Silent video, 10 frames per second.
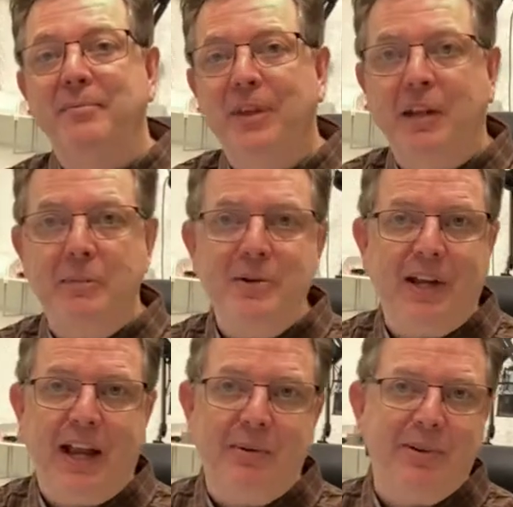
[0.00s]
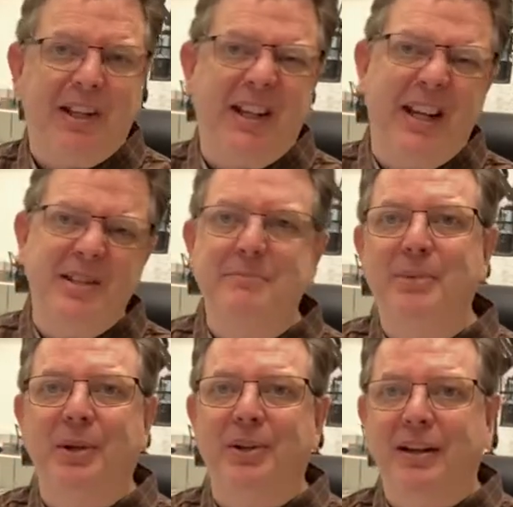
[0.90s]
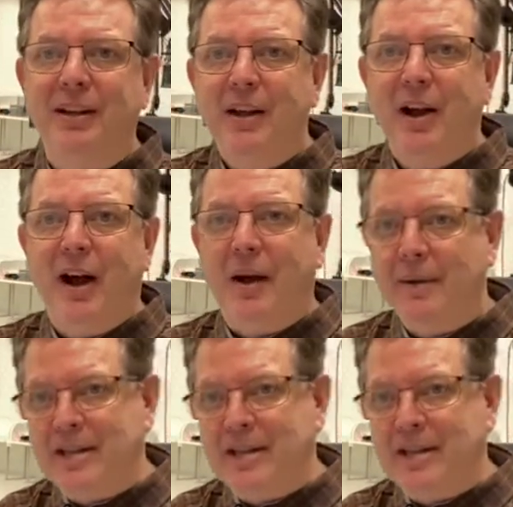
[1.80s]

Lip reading: communicating with the kids and building in the